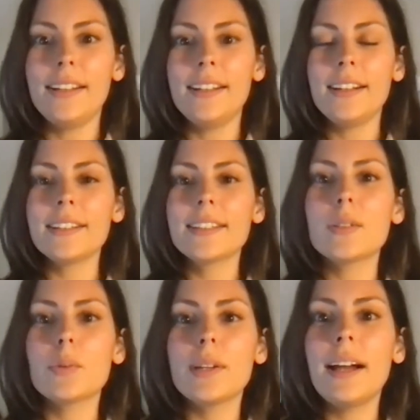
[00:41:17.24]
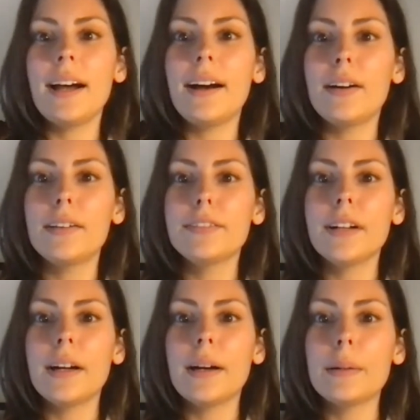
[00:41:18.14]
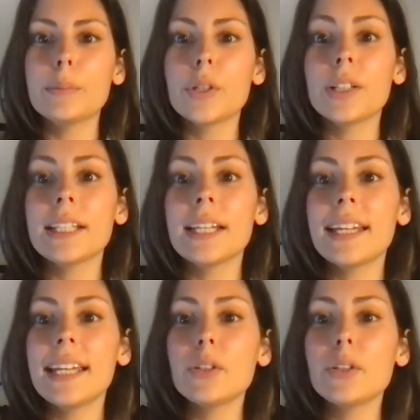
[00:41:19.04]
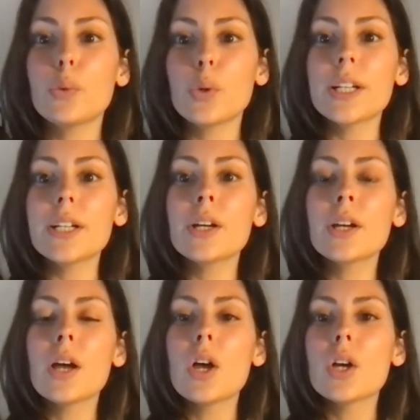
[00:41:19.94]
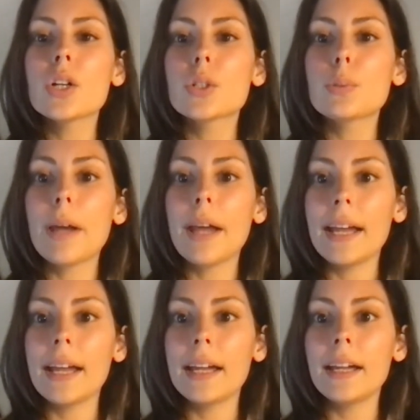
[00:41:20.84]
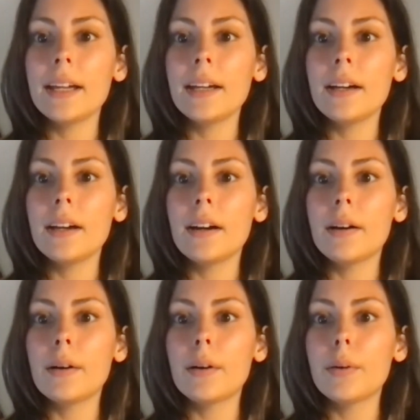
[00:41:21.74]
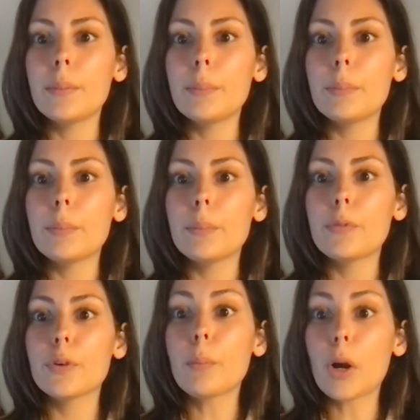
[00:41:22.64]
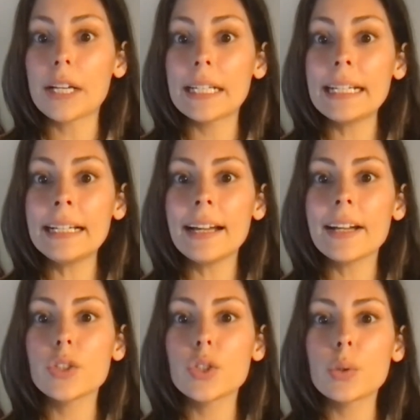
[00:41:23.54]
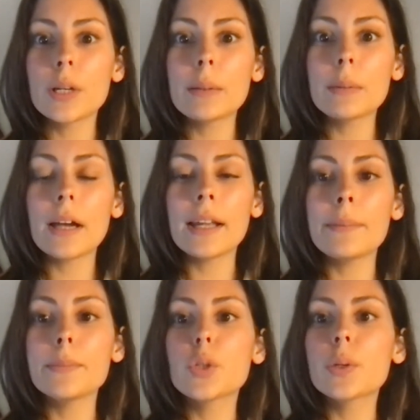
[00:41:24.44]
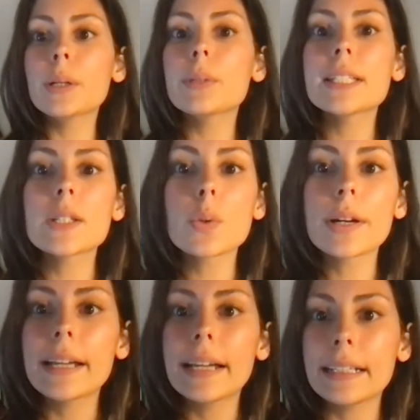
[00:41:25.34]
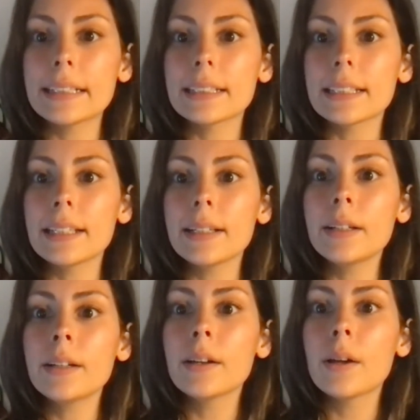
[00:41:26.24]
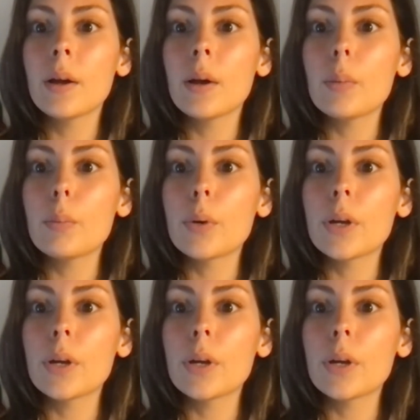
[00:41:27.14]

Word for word: Next, we have um, currently I can't afford to pay uh, for marketing and doing, and I'm doing business organically, mm-hmm.